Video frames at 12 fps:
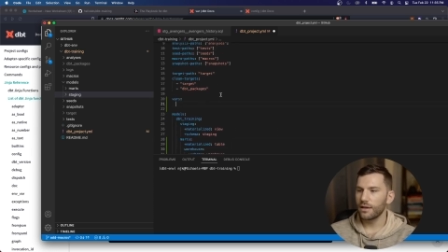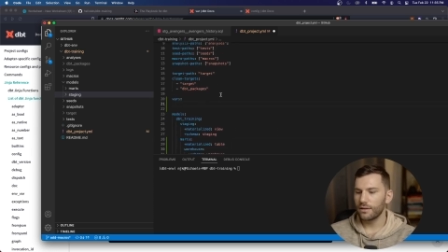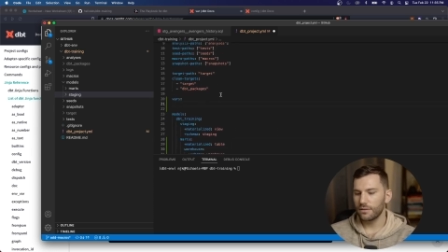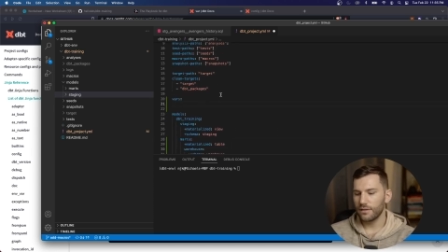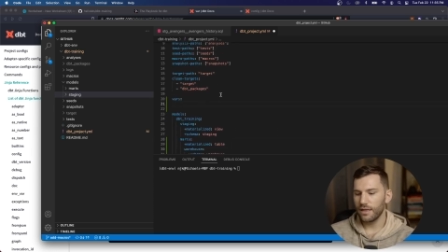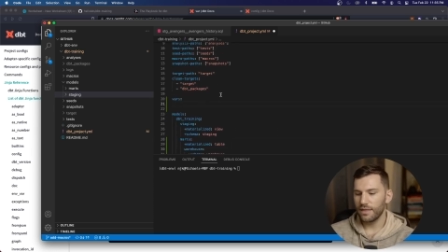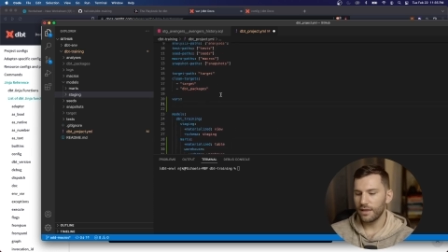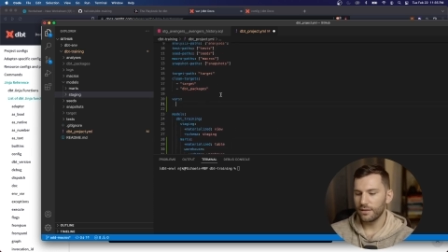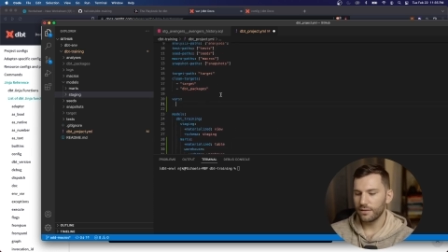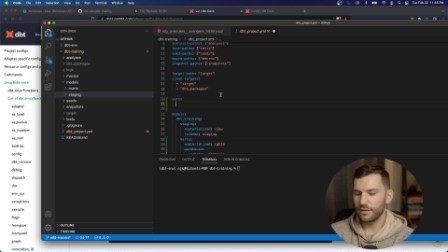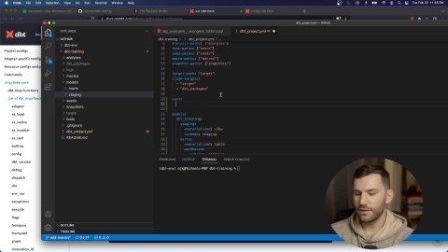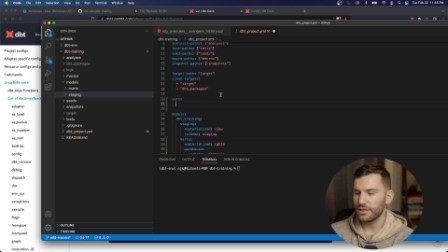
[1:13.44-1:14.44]
And then
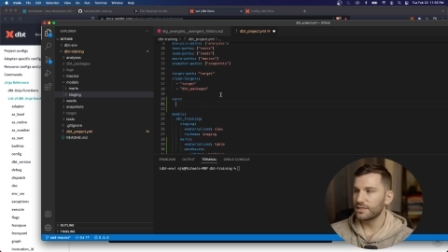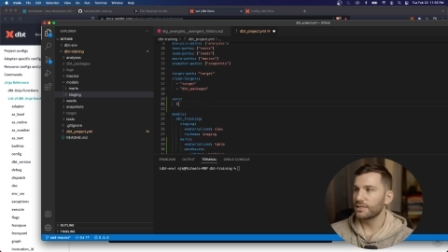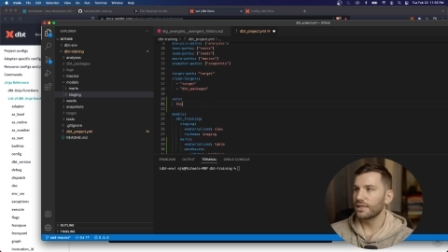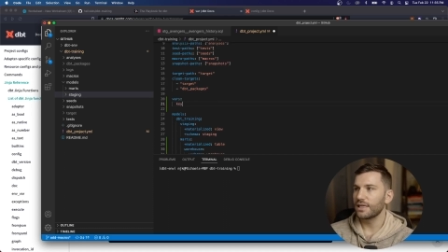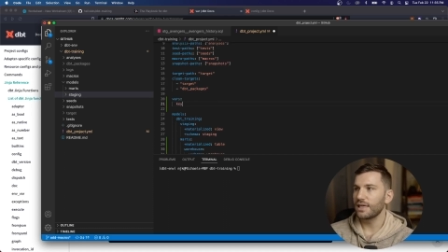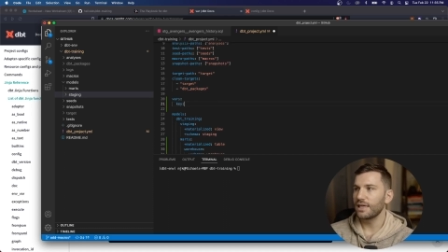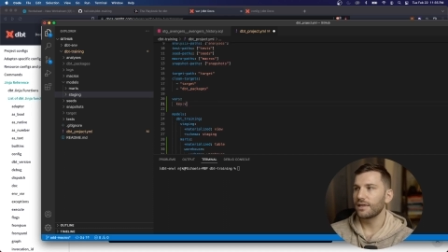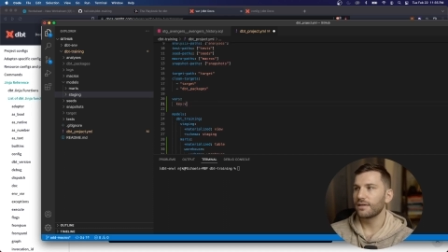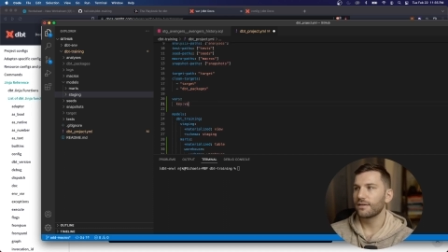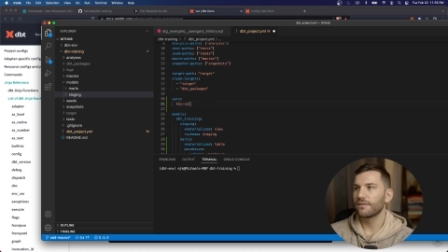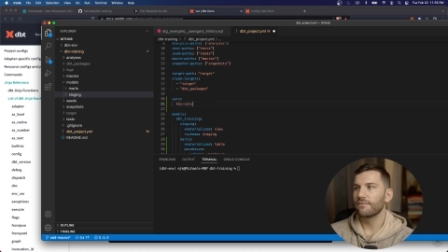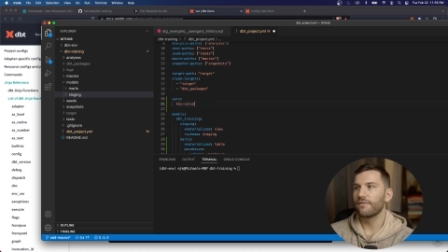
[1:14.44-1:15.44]
it's the key
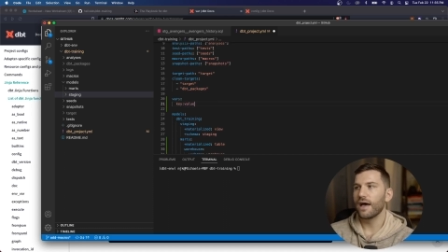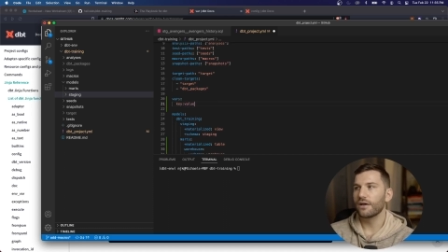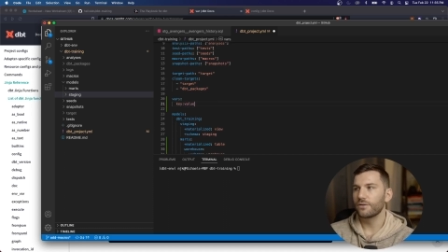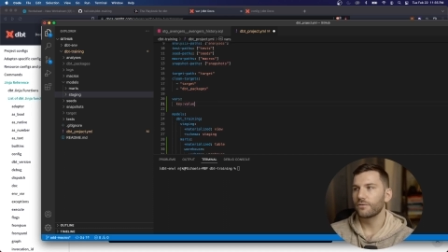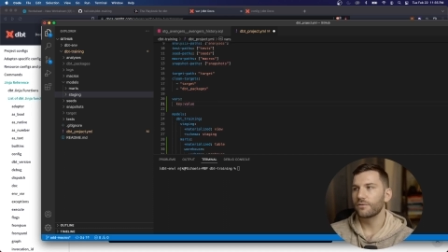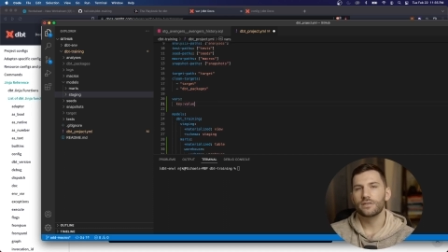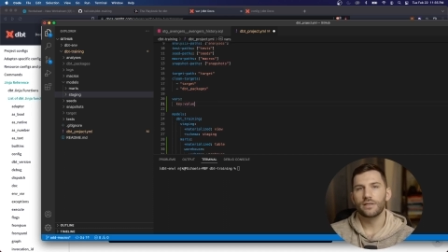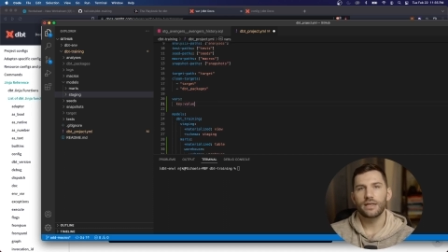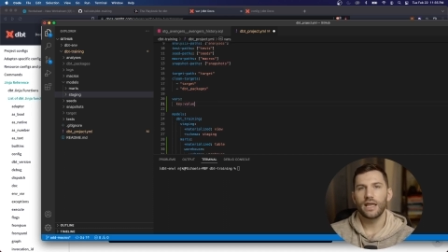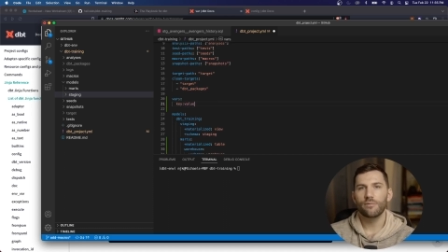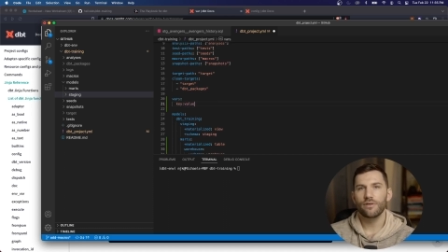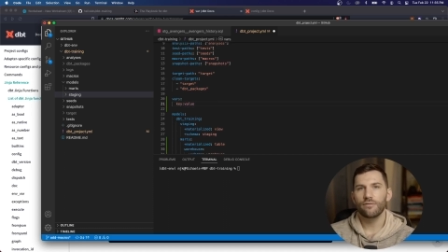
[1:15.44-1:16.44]
value. So the
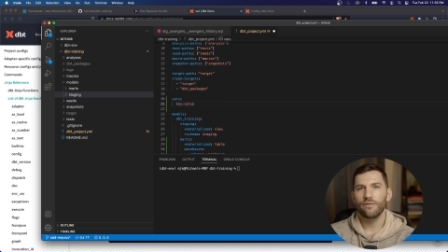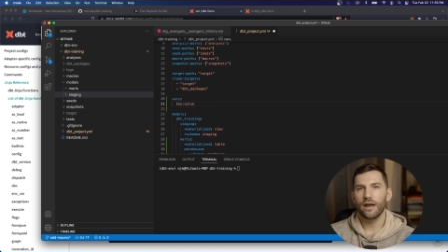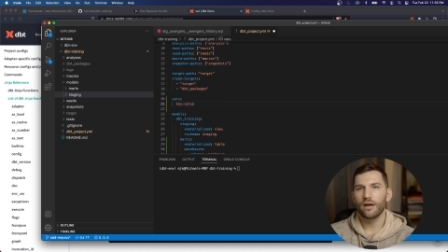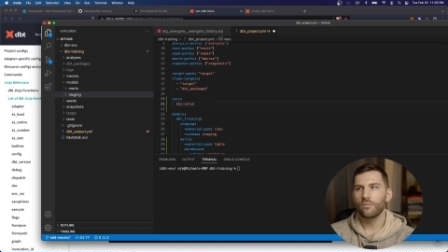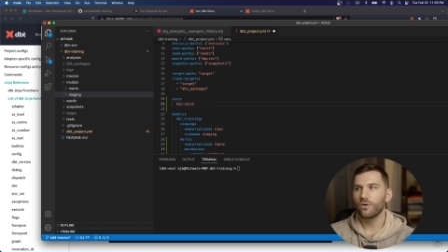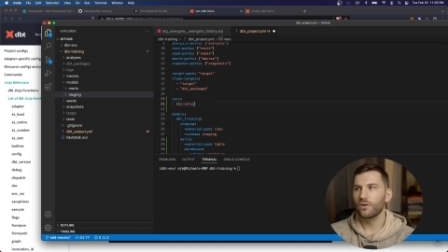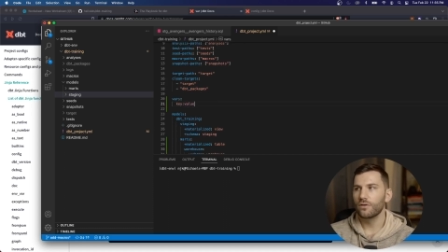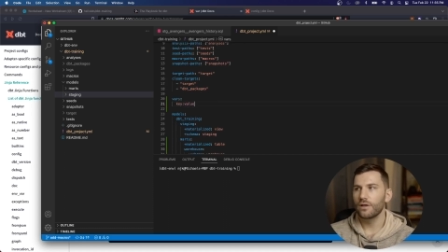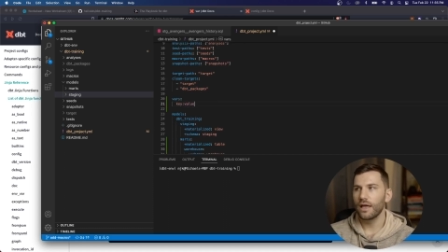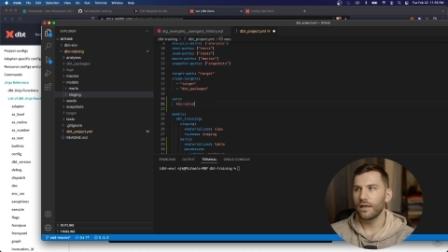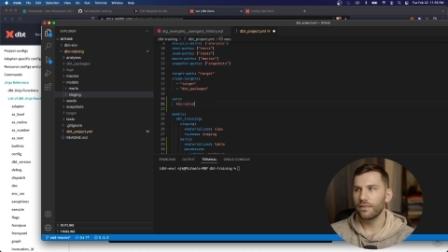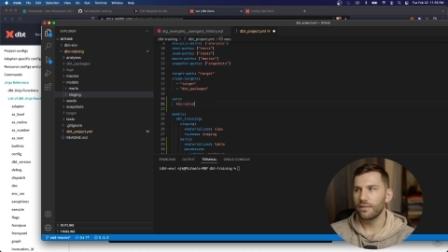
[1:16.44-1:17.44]
name of your variable
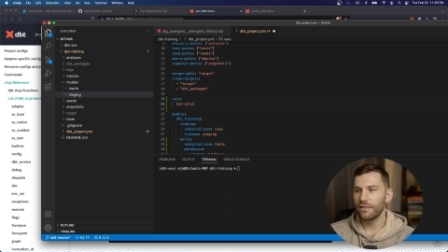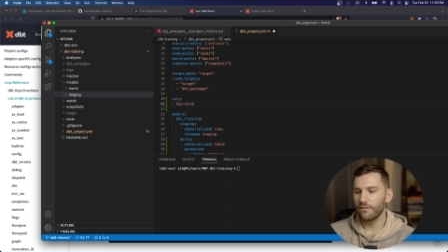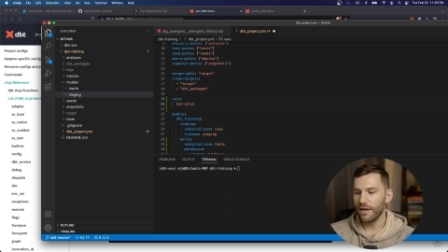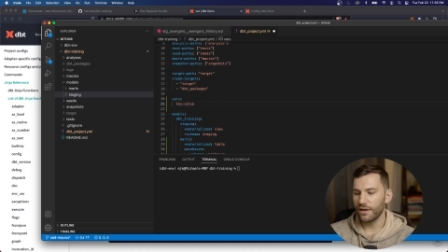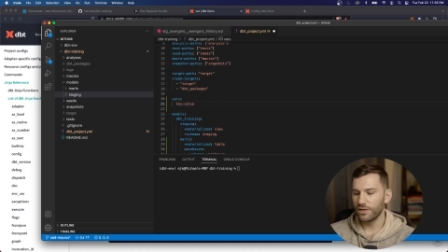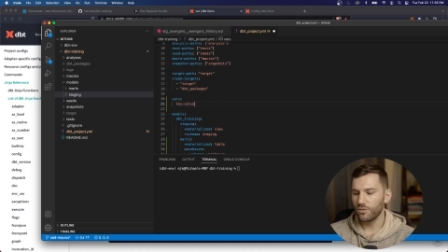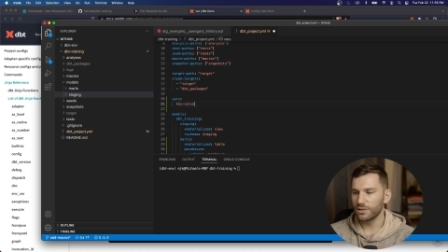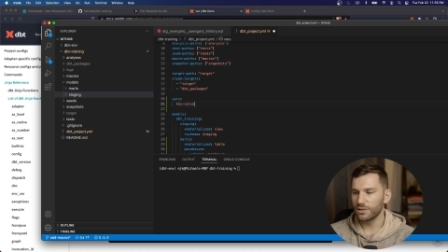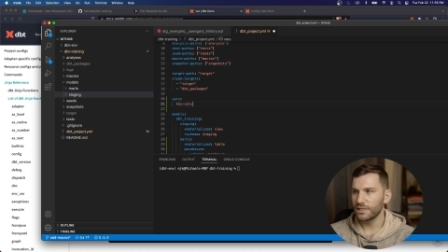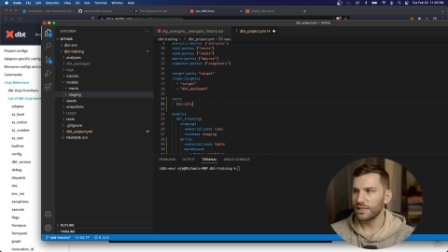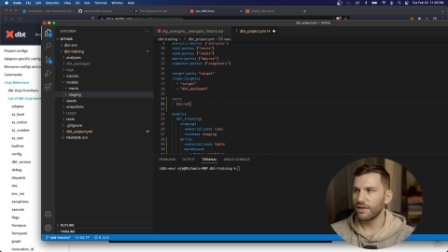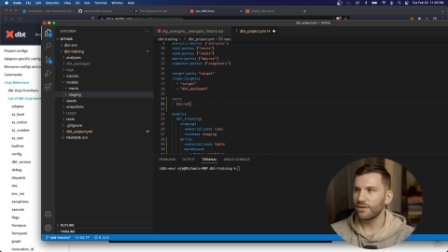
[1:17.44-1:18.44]
and the value you want
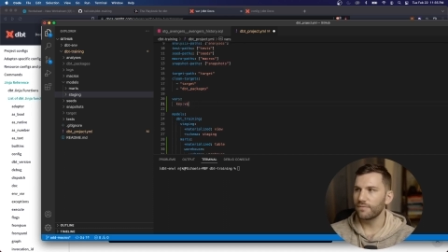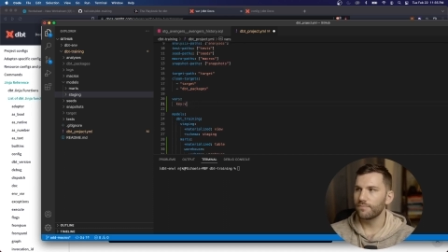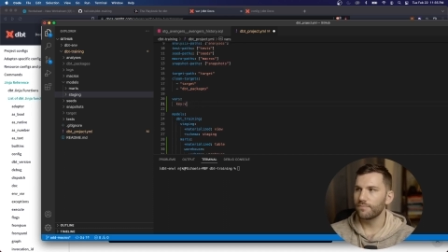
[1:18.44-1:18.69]
to give it.